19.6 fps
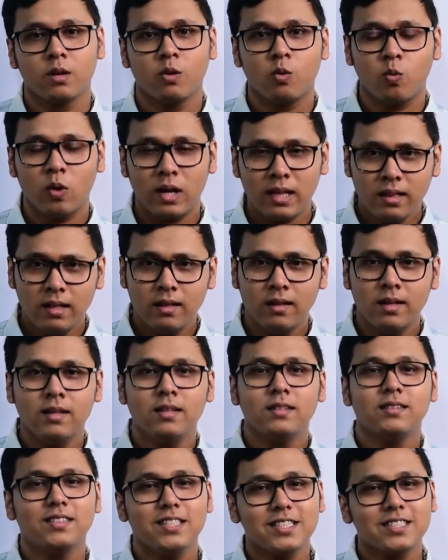Well,
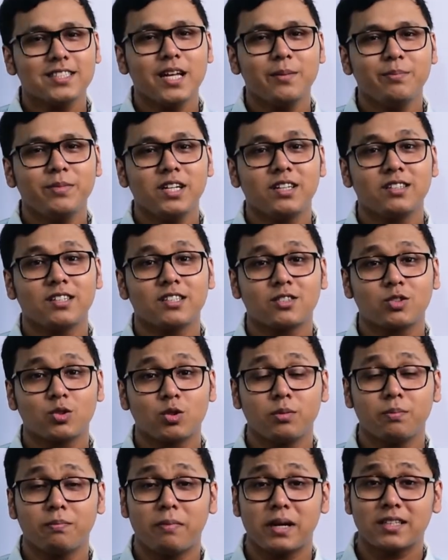this can be
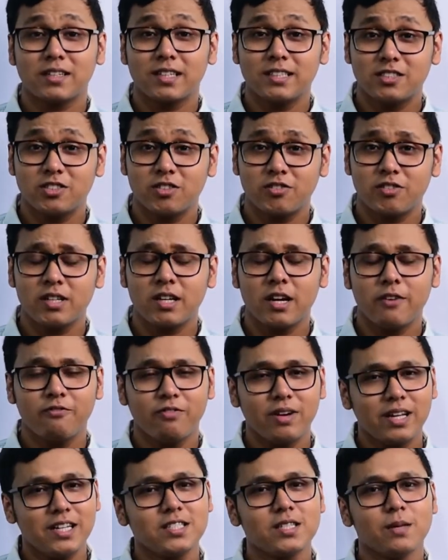understood by considering a
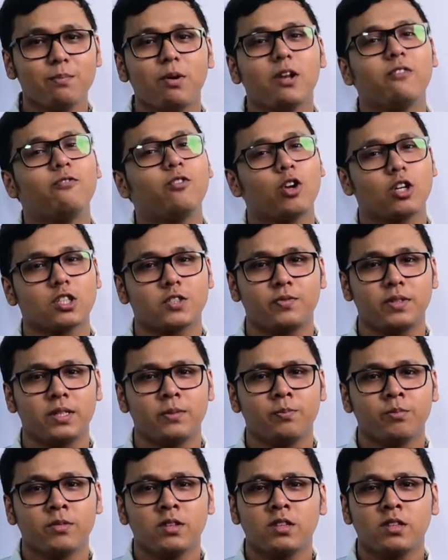very simple philosophy